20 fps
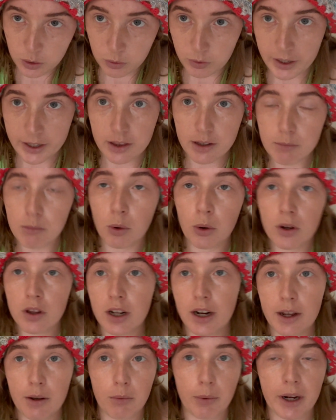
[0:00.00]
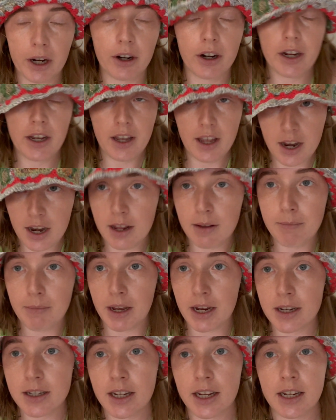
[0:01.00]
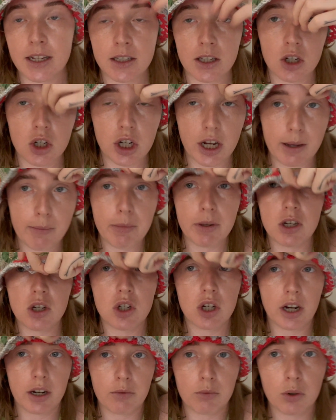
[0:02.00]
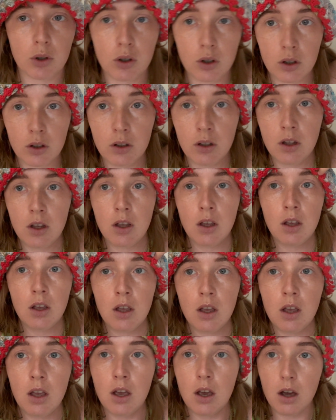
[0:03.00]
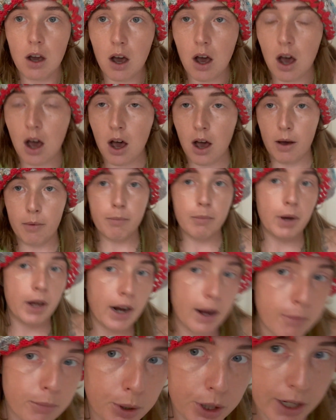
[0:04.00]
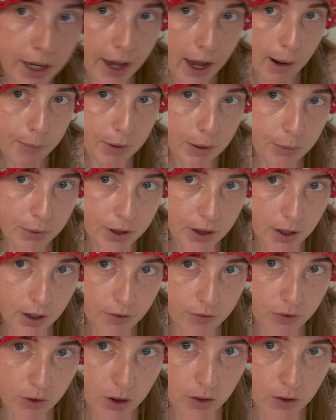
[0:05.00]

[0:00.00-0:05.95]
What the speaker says: like the more that I wear it and it maintains a shape in general. But I'm pretty happy with it for the